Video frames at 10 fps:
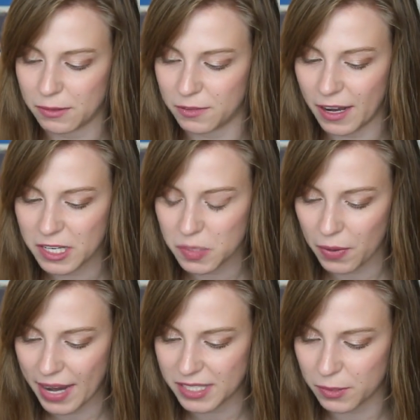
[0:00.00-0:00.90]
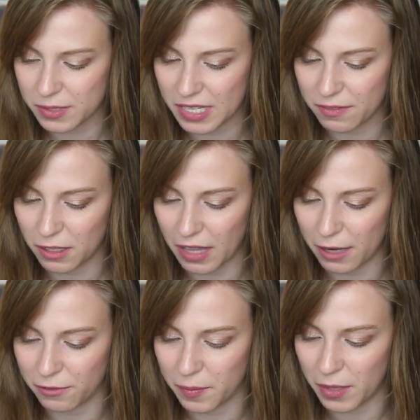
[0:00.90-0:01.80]
I was very surprised to receive the
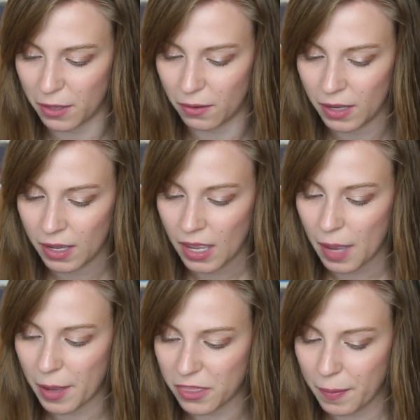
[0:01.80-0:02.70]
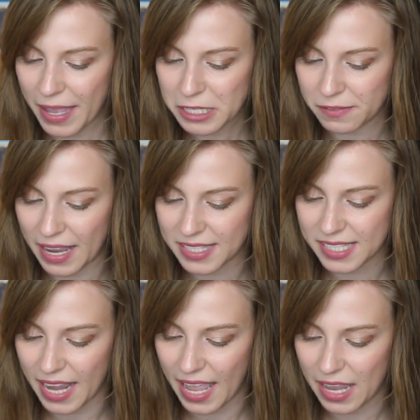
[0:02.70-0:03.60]
letter from you about the page flags
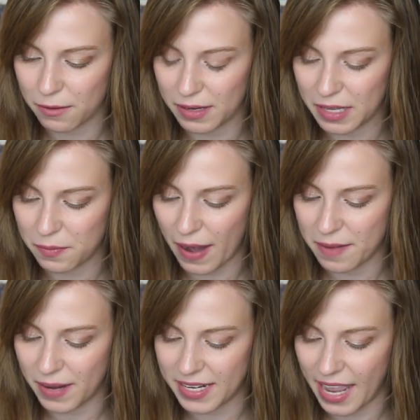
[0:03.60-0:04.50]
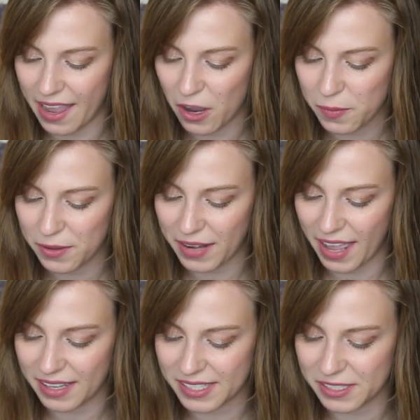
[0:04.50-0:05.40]
today. It really brightened my day. I hope you and
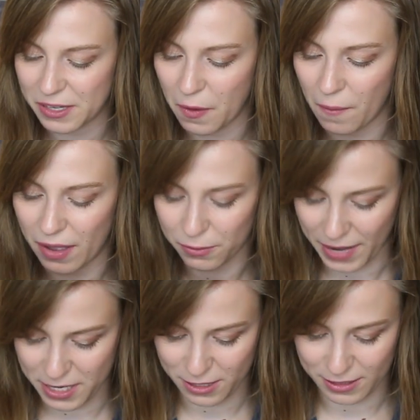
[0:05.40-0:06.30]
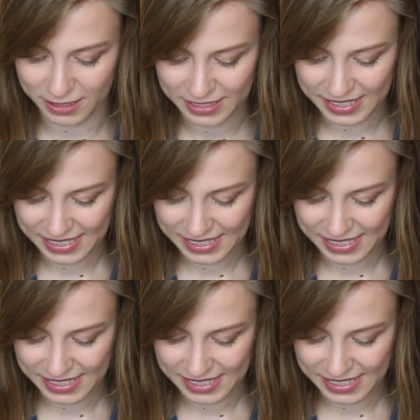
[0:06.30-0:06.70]
Alex are doing well. Rachel."